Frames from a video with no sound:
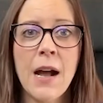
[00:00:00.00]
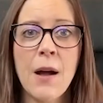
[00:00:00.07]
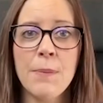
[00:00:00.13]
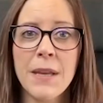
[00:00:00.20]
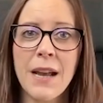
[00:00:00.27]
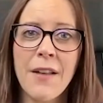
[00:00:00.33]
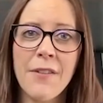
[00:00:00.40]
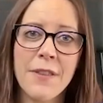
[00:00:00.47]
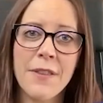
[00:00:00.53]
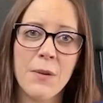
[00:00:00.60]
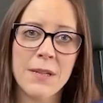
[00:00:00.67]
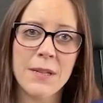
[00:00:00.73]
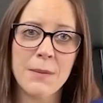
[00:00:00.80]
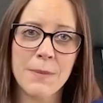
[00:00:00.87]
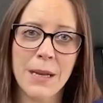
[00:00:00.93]
The other thing
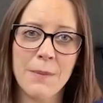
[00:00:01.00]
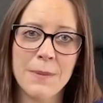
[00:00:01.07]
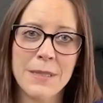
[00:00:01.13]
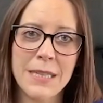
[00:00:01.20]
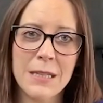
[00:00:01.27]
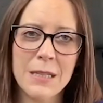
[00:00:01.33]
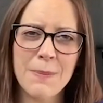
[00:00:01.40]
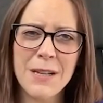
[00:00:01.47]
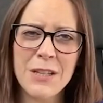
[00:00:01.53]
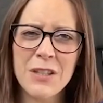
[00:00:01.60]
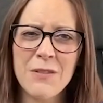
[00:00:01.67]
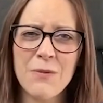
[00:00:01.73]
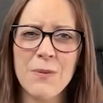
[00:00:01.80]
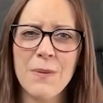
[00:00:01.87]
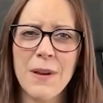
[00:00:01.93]
we sometimes see,
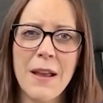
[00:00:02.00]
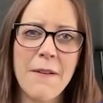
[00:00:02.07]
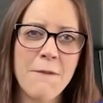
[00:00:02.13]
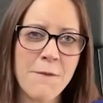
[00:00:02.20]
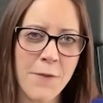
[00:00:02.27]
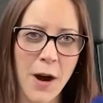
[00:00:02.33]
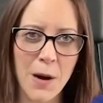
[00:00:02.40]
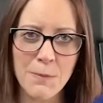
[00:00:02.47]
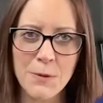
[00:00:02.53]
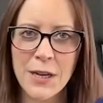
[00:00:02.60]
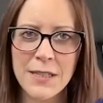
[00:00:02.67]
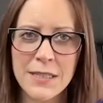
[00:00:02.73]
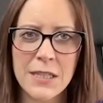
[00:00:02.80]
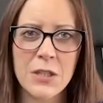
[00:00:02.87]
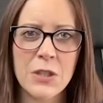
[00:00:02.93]
especially in farm
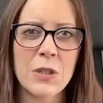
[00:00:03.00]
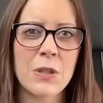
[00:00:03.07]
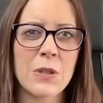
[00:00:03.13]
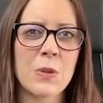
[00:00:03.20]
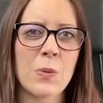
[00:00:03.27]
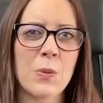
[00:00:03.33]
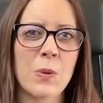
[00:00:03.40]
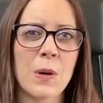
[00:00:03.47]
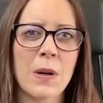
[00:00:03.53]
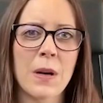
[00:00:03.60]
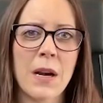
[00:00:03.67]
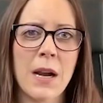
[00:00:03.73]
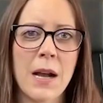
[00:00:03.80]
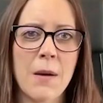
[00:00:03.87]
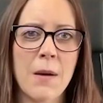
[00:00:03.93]
transitions or
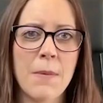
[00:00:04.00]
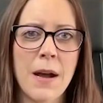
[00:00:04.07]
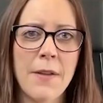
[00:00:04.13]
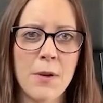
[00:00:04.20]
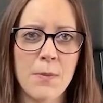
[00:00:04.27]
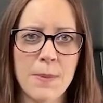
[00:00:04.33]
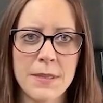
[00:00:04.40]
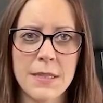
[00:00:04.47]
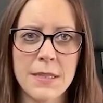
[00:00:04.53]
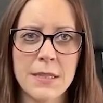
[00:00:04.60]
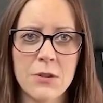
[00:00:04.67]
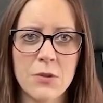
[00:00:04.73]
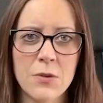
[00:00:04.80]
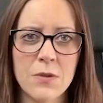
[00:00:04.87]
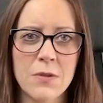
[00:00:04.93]
other
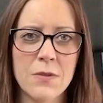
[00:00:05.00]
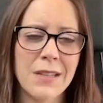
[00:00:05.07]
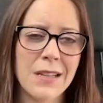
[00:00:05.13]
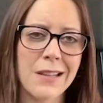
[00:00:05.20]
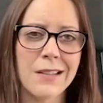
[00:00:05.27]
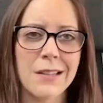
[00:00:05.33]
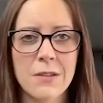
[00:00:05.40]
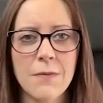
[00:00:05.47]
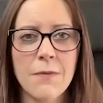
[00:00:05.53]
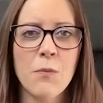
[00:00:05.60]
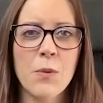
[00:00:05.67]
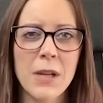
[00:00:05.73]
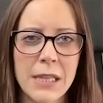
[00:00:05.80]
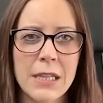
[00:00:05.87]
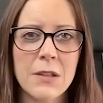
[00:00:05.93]
business,
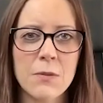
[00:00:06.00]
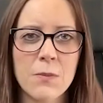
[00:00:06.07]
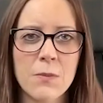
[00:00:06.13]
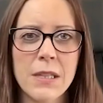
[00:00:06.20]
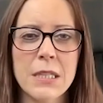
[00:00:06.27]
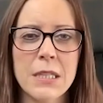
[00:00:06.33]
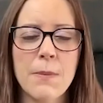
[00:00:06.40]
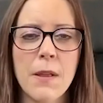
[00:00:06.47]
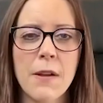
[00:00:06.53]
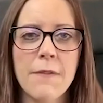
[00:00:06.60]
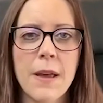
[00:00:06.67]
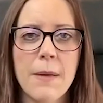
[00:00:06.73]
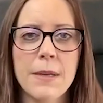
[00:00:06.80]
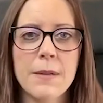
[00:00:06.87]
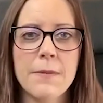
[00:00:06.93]
really smaller
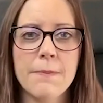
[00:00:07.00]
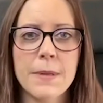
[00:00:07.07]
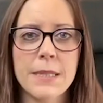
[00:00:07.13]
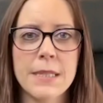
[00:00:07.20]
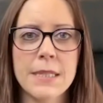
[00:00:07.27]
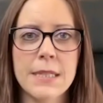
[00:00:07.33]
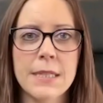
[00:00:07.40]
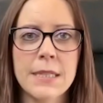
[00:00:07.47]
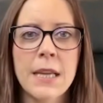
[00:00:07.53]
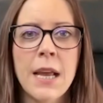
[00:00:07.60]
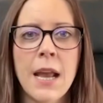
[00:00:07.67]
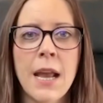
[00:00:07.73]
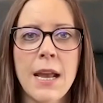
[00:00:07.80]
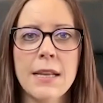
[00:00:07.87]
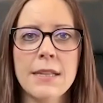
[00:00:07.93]
family businesses,
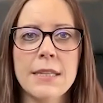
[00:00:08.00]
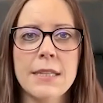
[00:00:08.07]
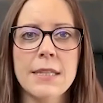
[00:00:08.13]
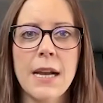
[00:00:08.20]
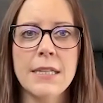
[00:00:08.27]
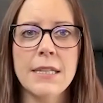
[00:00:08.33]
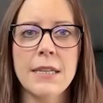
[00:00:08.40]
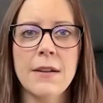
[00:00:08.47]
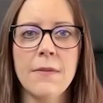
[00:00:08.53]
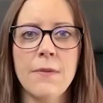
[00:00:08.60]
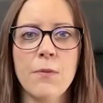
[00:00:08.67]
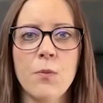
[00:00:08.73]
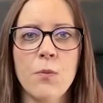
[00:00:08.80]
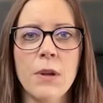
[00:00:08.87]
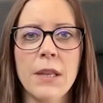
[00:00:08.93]
is this idea of
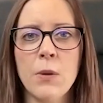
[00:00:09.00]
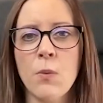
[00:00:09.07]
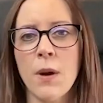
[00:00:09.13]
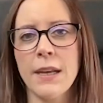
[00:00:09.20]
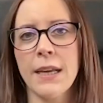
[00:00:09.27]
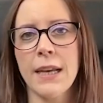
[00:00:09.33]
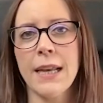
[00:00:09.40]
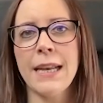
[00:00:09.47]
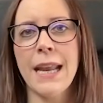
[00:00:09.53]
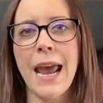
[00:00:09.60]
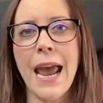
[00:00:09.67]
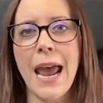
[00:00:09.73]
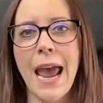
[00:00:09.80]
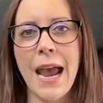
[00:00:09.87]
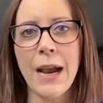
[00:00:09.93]
really wanting
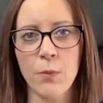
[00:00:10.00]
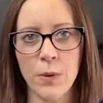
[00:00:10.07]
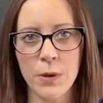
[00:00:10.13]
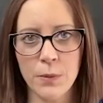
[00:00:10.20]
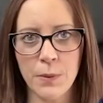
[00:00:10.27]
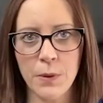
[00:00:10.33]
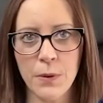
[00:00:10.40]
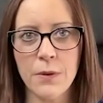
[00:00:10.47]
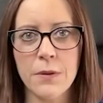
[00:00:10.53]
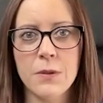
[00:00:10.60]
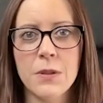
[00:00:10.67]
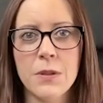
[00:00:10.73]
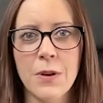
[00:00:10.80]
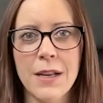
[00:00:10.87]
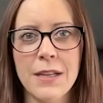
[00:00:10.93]
equitable
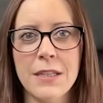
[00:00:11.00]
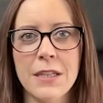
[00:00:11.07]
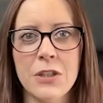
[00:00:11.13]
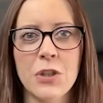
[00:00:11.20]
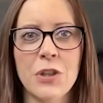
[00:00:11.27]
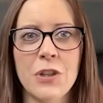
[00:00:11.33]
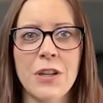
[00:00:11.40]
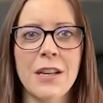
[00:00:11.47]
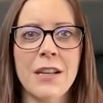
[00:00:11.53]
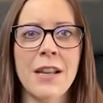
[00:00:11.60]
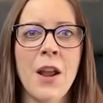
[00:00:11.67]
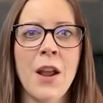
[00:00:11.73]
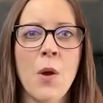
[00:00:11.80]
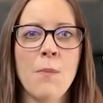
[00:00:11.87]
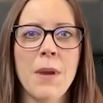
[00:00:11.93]
transition and
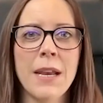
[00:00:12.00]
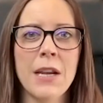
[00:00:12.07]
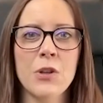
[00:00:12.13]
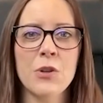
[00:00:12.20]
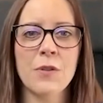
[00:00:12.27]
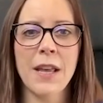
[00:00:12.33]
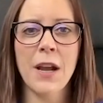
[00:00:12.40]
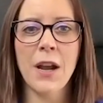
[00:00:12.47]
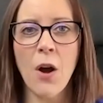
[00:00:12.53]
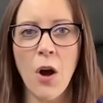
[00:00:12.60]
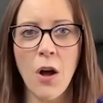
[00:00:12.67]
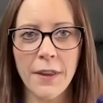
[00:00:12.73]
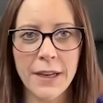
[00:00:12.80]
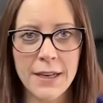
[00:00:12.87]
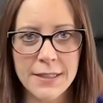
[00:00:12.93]
making sure that
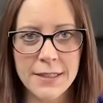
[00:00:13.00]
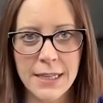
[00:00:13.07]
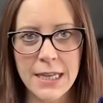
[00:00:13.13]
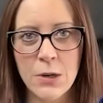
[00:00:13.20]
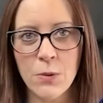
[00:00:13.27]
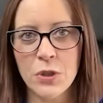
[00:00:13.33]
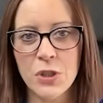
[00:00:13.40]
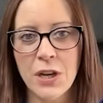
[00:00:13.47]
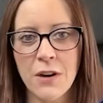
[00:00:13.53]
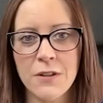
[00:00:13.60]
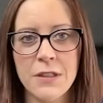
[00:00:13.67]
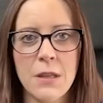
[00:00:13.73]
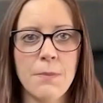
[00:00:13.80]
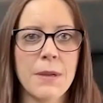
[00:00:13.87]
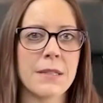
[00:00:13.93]
all the kids get equal shares
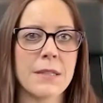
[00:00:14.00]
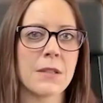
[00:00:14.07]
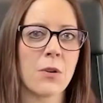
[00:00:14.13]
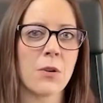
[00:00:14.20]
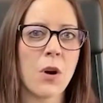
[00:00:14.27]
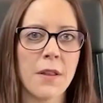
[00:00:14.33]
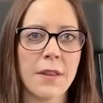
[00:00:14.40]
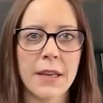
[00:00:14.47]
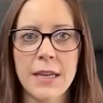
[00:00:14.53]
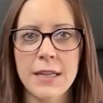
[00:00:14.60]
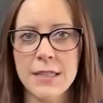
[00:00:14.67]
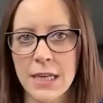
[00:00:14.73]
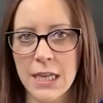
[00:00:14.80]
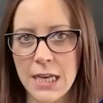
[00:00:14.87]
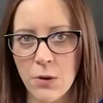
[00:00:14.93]
in the business or all the
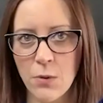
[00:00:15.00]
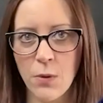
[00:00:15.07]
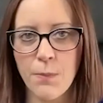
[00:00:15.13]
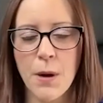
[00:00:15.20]
kids get equal